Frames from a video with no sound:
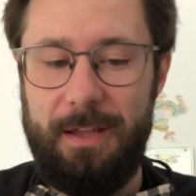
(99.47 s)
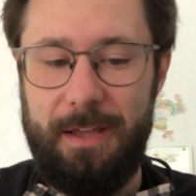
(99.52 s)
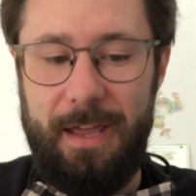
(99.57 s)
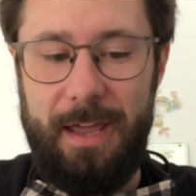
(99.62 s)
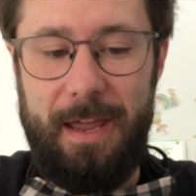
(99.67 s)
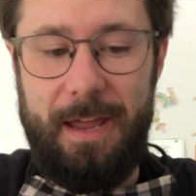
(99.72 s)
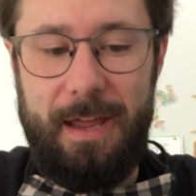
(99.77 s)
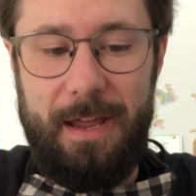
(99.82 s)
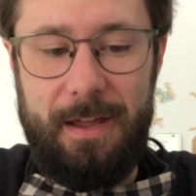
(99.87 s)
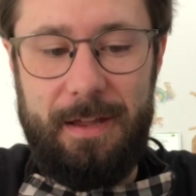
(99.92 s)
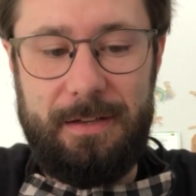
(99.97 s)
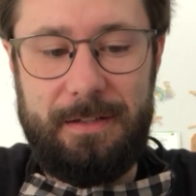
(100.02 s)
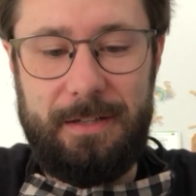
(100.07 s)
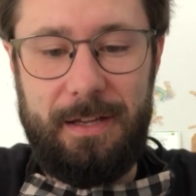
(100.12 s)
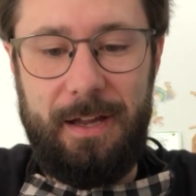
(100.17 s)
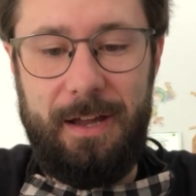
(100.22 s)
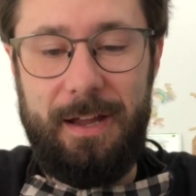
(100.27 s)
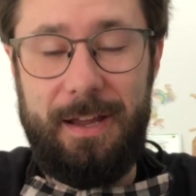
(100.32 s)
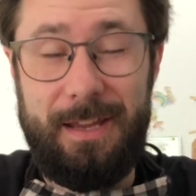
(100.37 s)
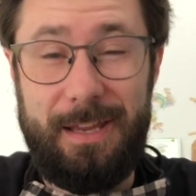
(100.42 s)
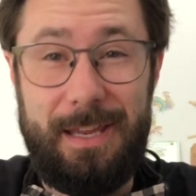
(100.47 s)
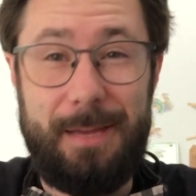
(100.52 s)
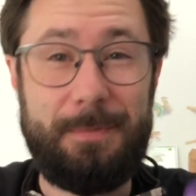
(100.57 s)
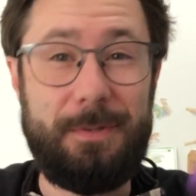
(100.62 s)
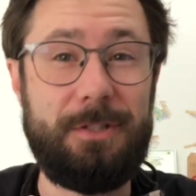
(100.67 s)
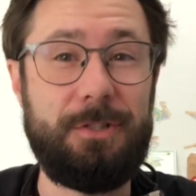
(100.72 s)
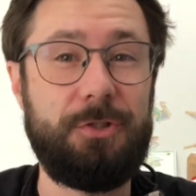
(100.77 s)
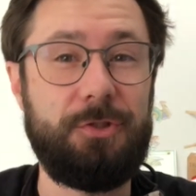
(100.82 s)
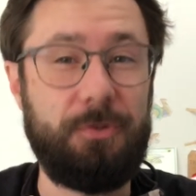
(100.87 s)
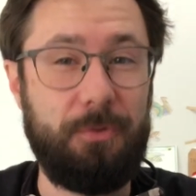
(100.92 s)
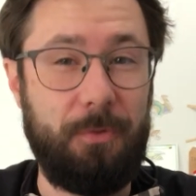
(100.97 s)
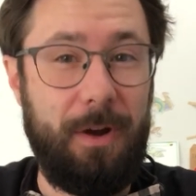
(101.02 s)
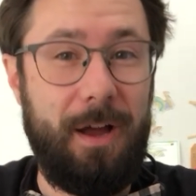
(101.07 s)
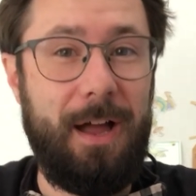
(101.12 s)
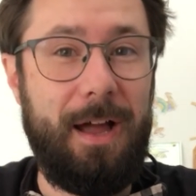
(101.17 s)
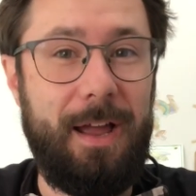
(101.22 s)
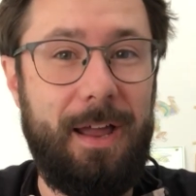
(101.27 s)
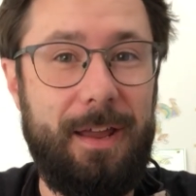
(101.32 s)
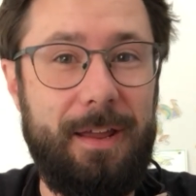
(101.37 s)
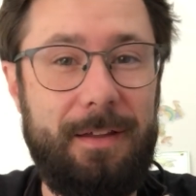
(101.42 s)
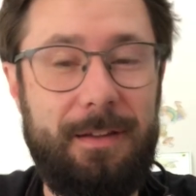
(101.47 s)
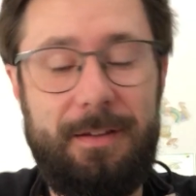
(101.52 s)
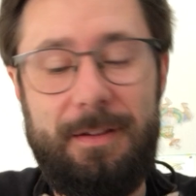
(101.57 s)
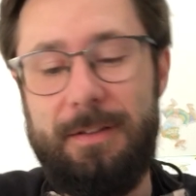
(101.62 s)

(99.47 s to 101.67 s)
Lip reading: and it keeps it dry.